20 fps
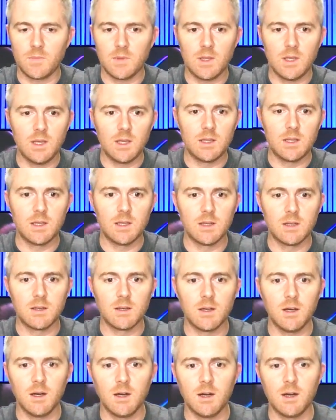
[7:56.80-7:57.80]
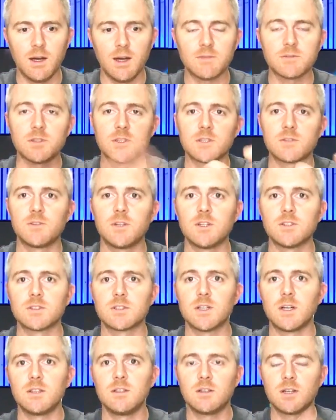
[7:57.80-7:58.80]
And then uh, after this video is
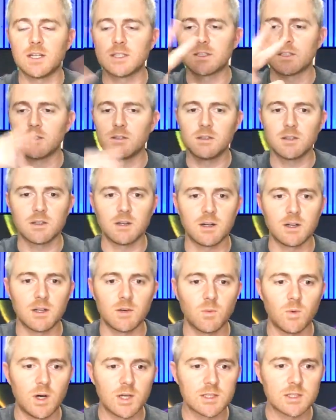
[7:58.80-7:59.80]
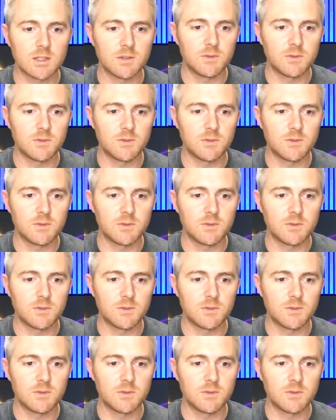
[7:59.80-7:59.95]
done, you guys can click on it and watch it if